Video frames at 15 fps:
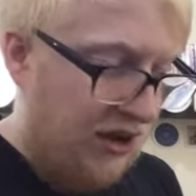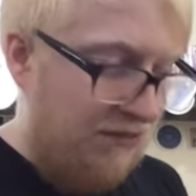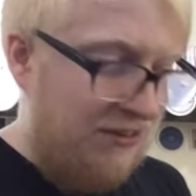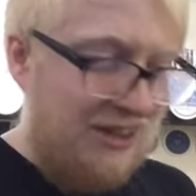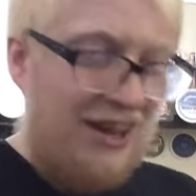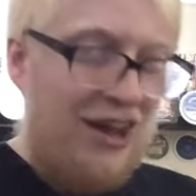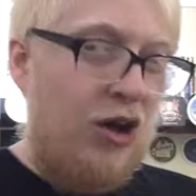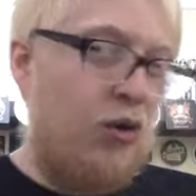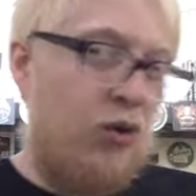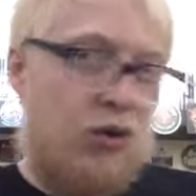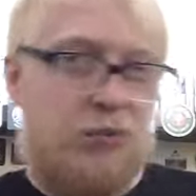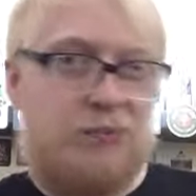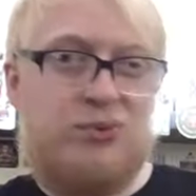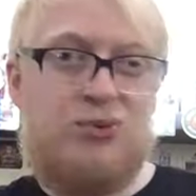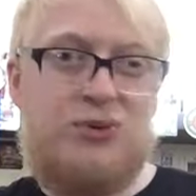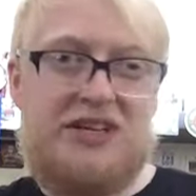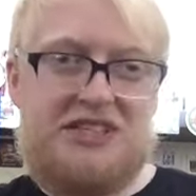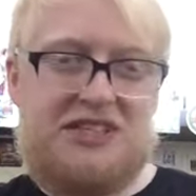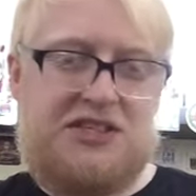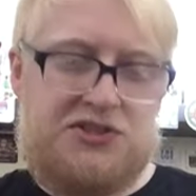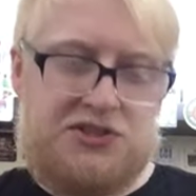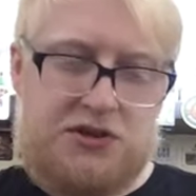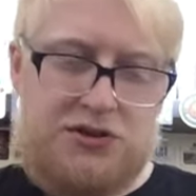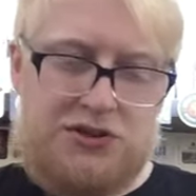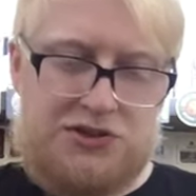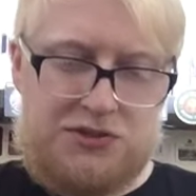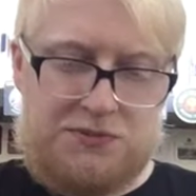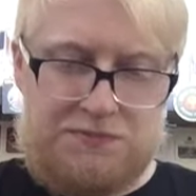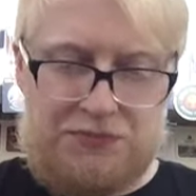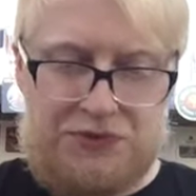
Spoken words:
Either that or pretty solid.